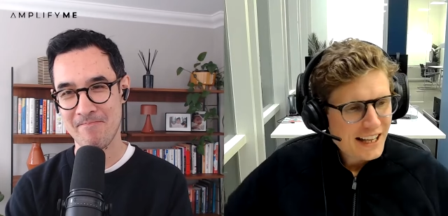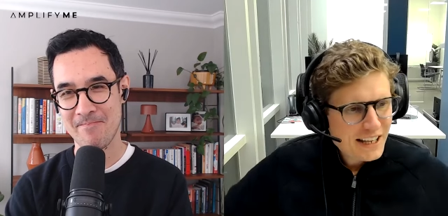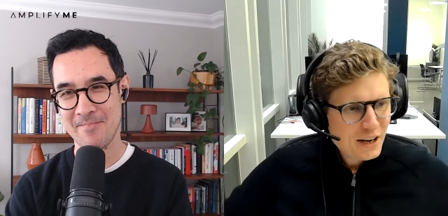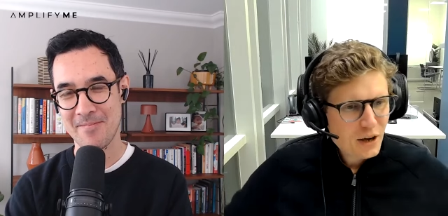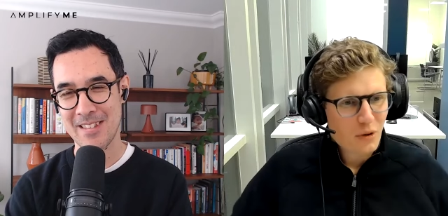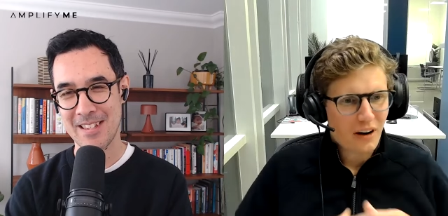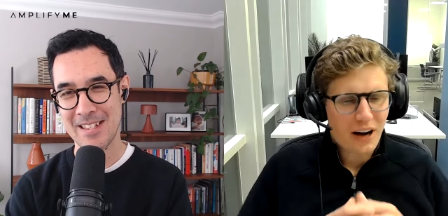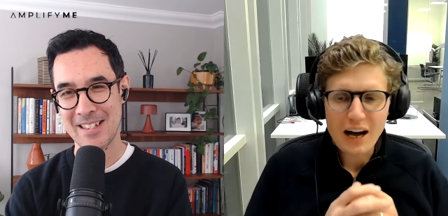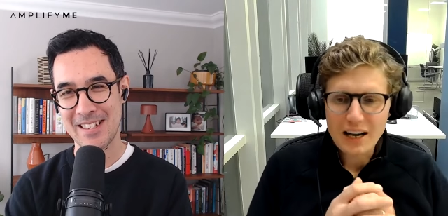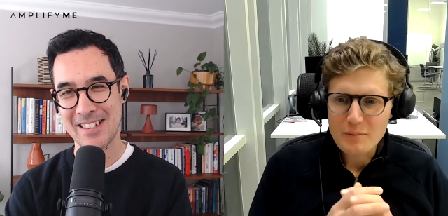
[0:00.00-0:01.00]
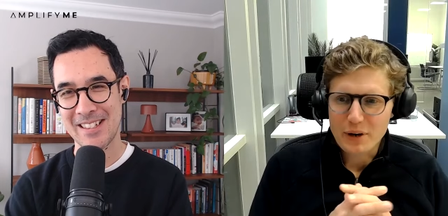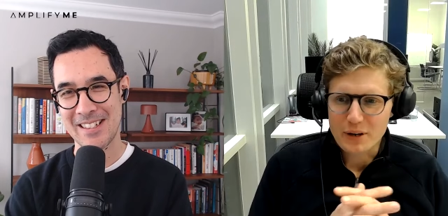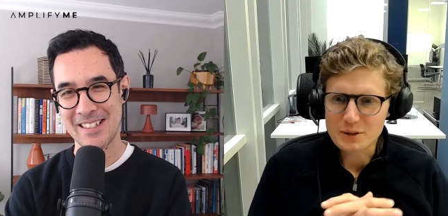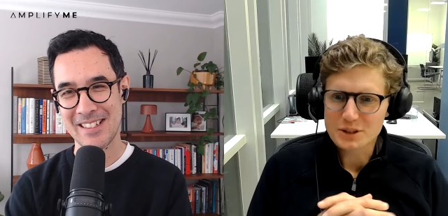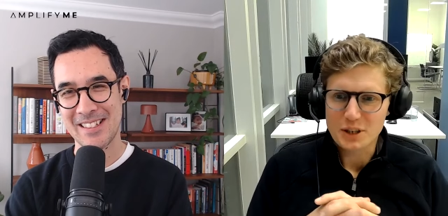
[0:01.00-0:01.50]
Speaker 1: You know what? I like
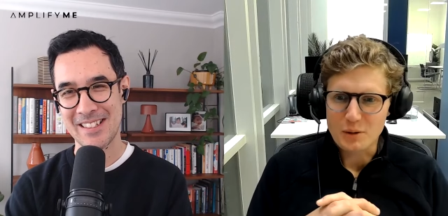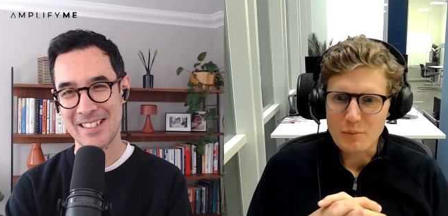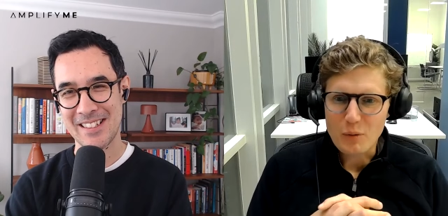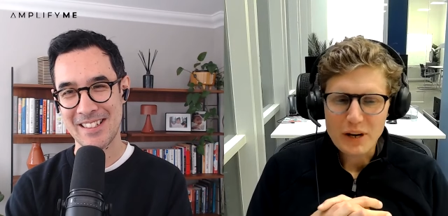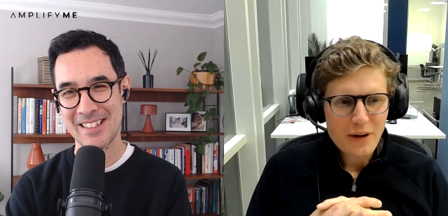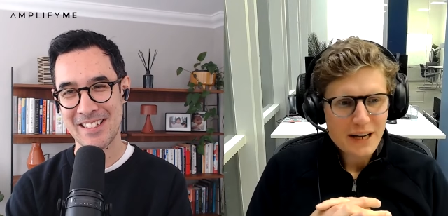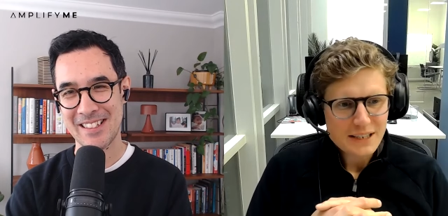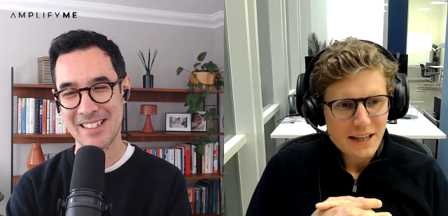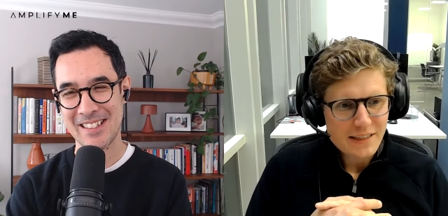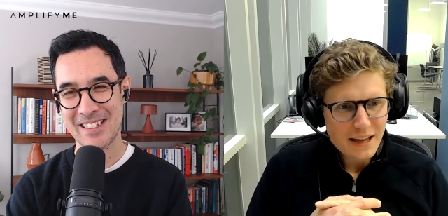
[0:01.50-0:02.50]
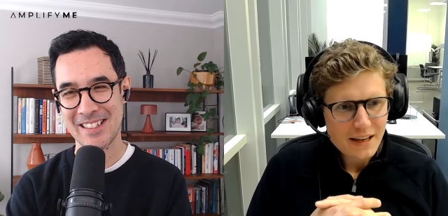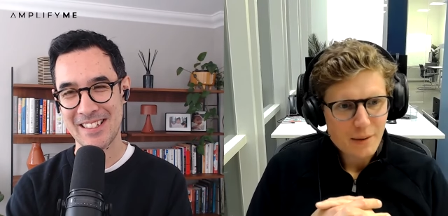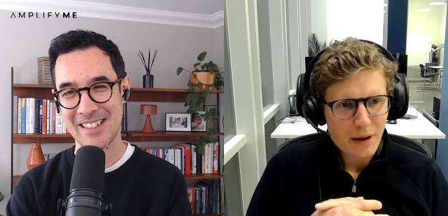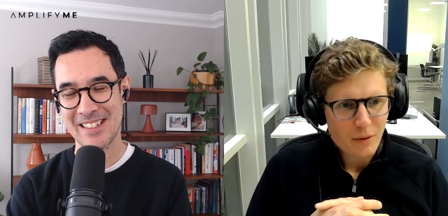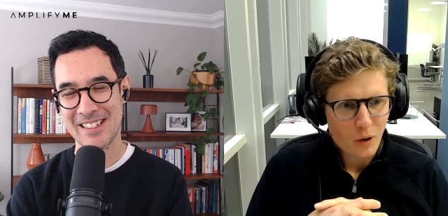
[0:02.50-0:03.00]
Pringles too, but when you actually think
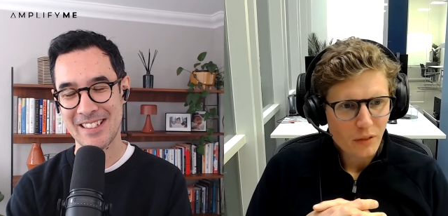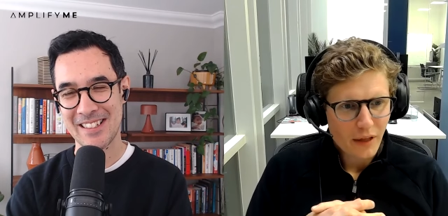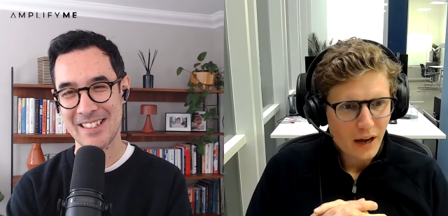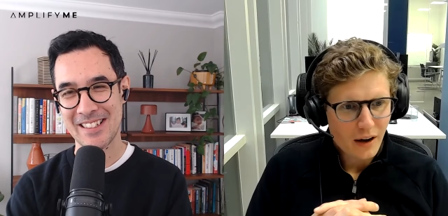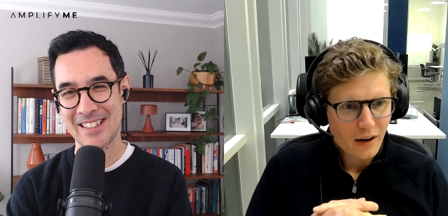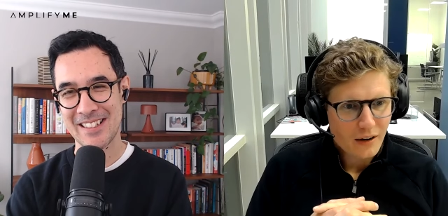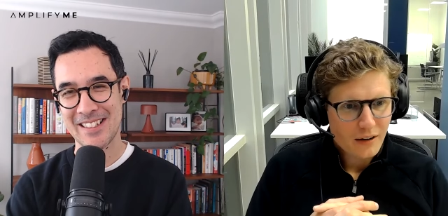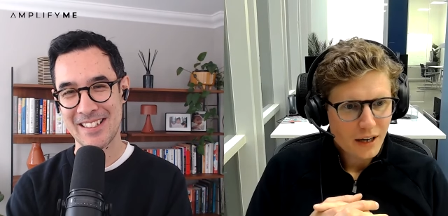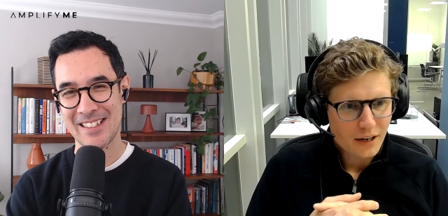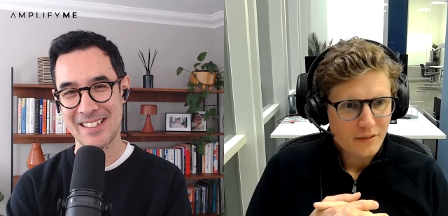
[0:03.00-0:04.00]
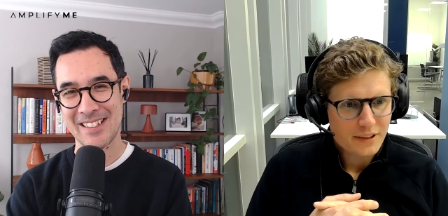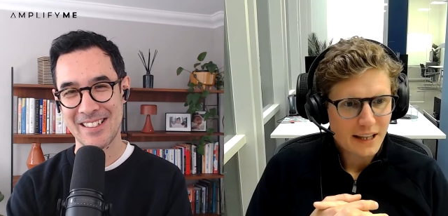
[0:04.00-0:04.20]
about what they are, kind of